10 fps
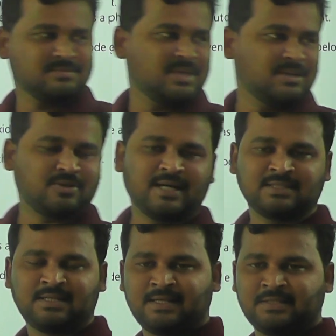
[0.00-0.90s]
So
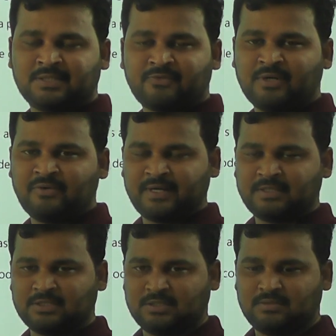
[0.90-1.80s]
acid rains are
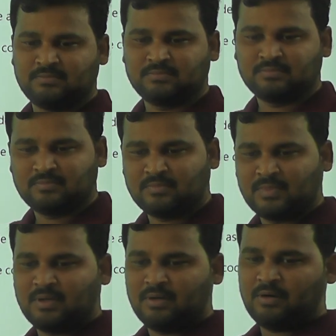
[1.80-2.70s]
favorite
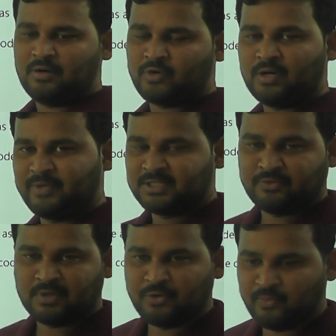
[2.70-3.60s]
or topics
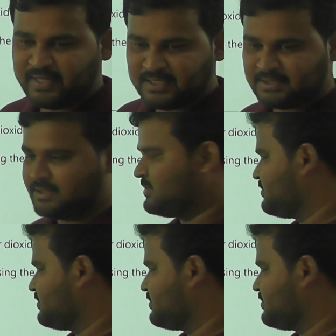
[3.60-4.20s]
for UPSC.